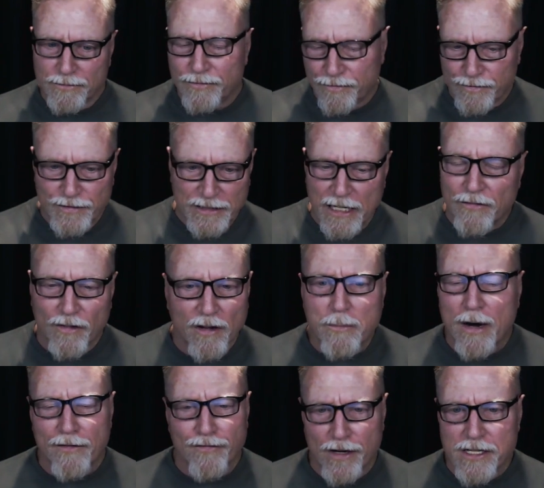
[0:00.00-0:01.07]
several of
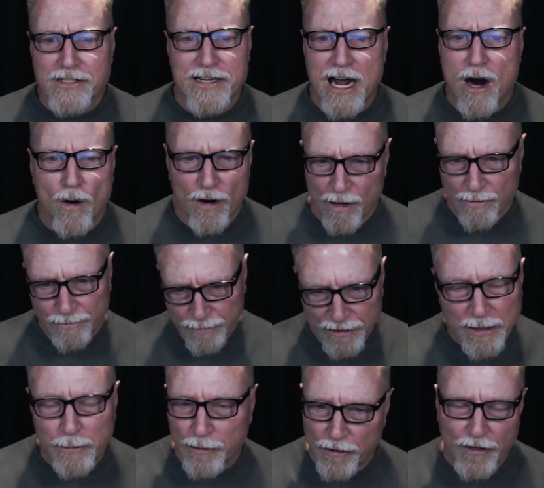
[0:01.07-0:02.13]
my friends now are
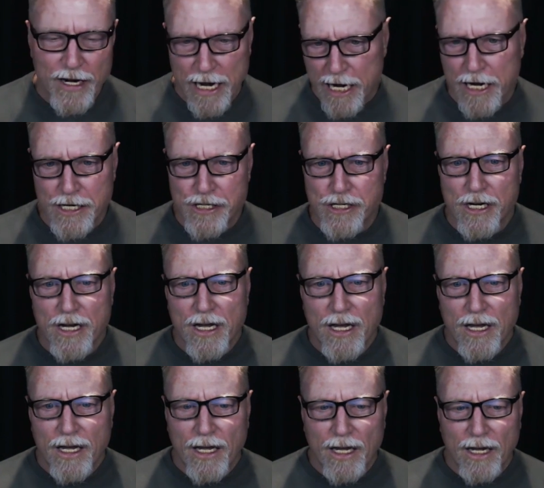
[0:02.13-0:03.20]
similar in age,
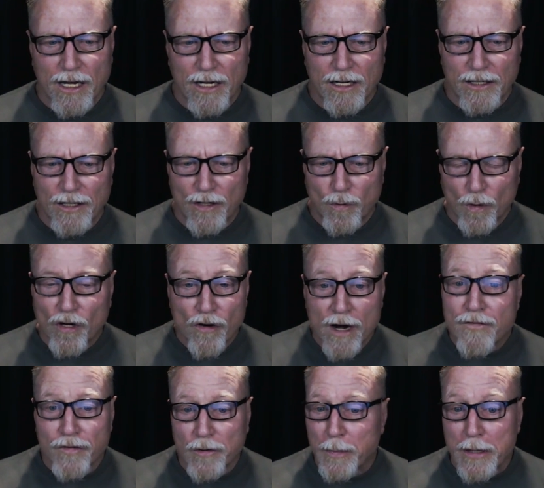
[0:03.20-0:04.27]
and we're
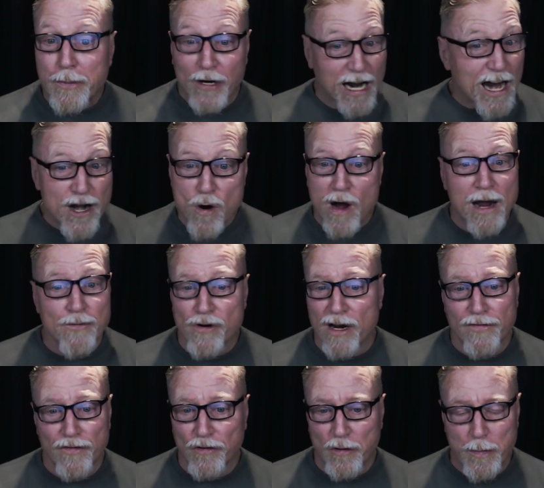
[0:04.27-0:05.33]
grateful to be here. I know I'm
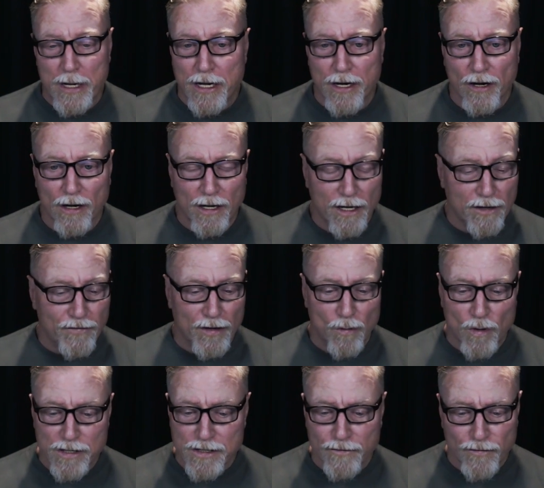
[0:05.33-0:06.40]
grateful to be here. If it
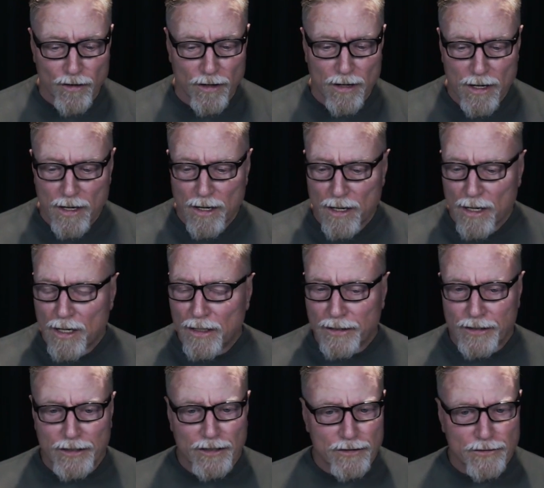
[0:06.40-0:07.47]
wasn't for,
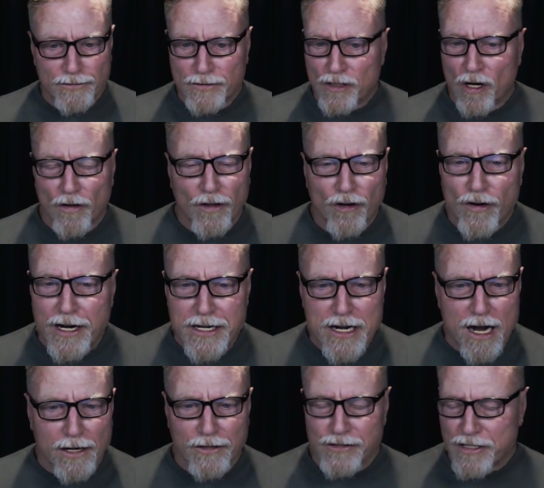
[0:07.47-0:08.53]
all the great
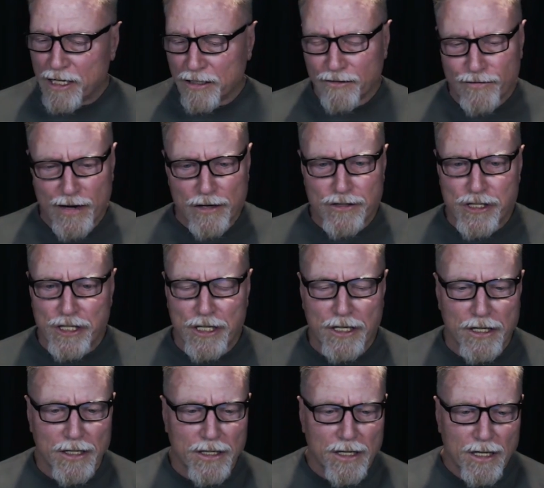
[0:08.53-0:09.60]
doctors, Dr.
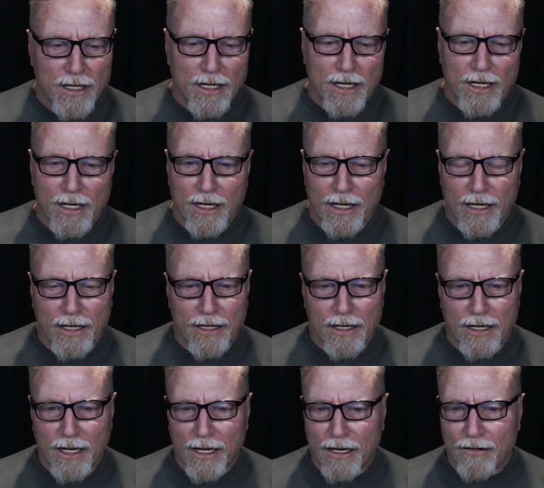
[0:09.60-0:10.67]
Fauci
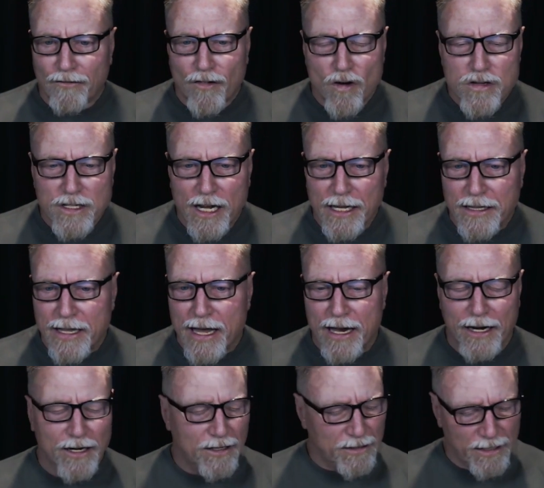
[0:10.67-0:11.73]
and folks like that,
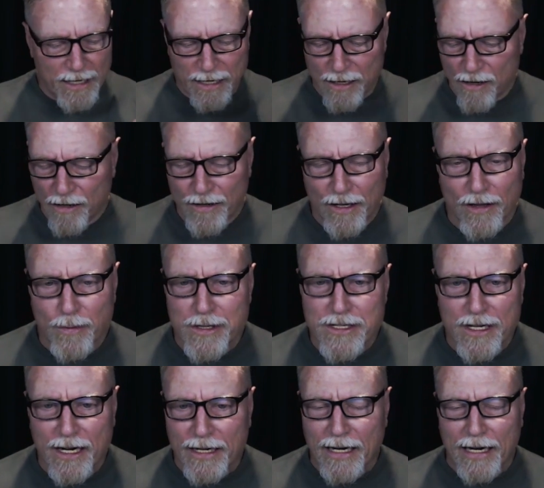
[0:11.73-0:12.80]
and all the other ones
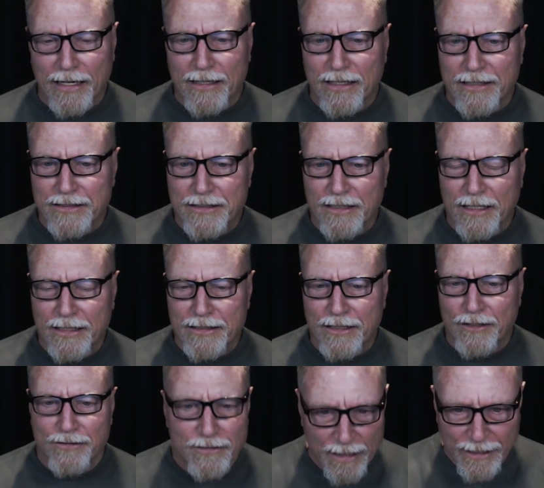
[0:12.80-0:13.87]
that I
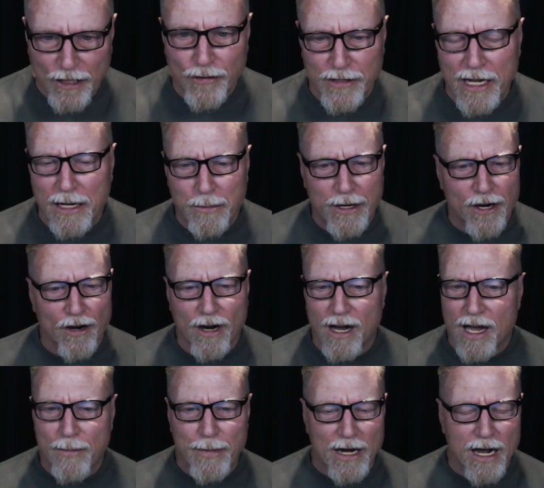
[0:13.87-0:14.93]
don't name here.
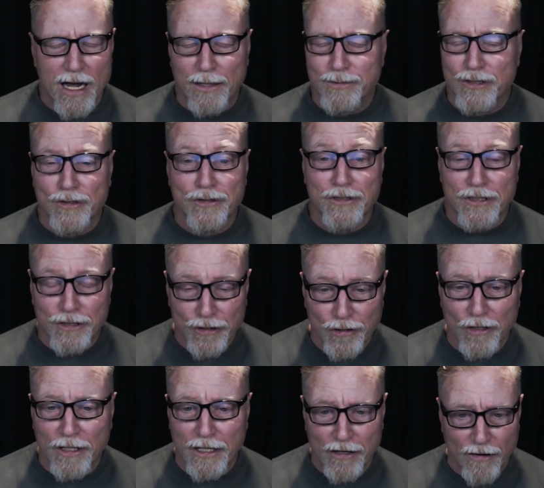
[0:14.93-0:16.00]
I mean, I'm so
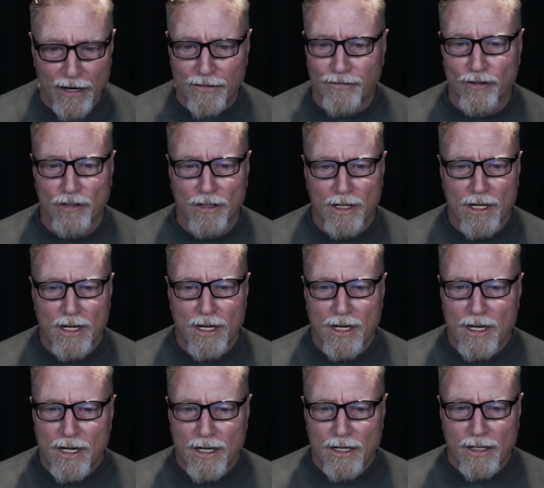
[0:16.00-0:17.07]
eternally grateful
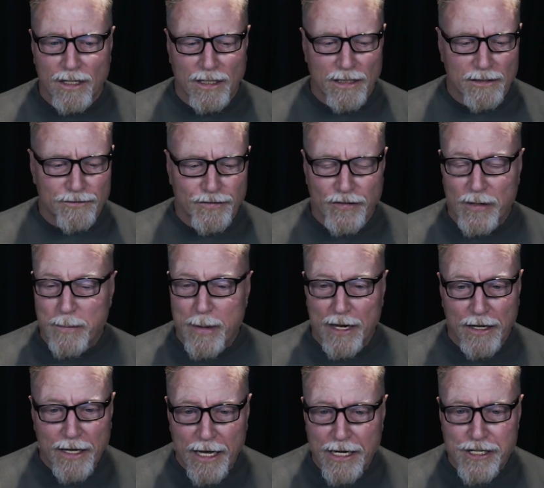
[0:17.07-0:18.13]
for the
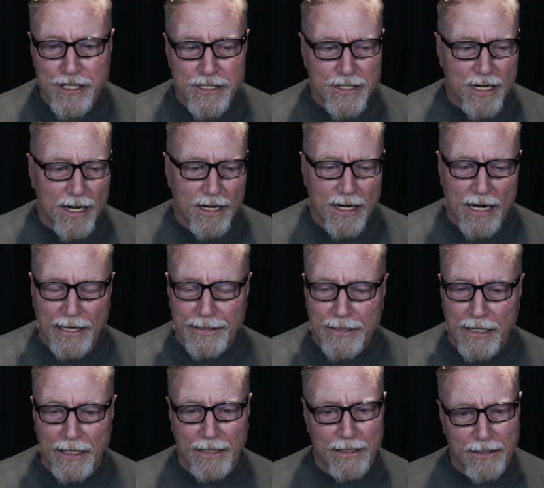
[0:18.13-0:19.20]
medications I
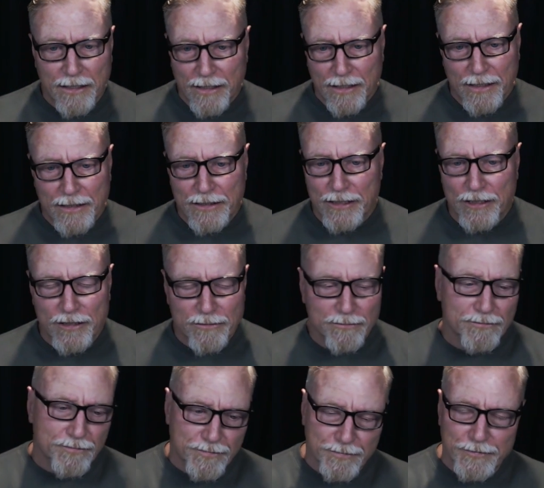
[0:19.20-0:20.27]
take.
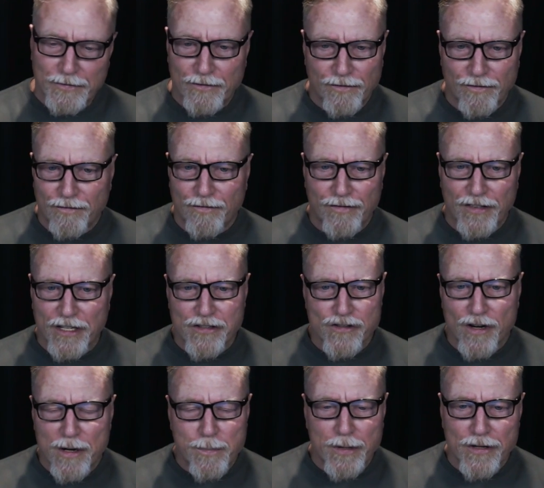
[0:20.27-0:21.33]
Six
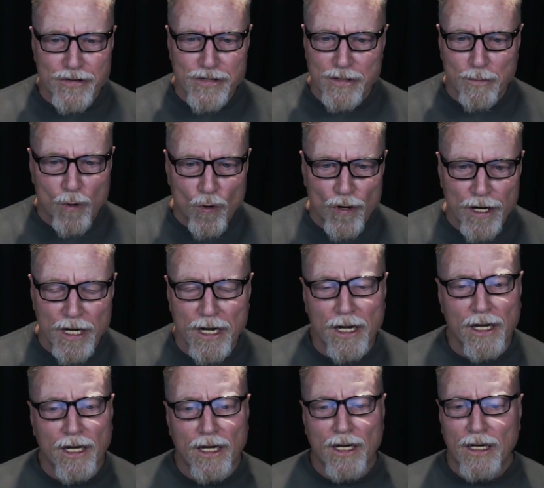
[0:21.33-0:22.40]
or eight pills in the morning,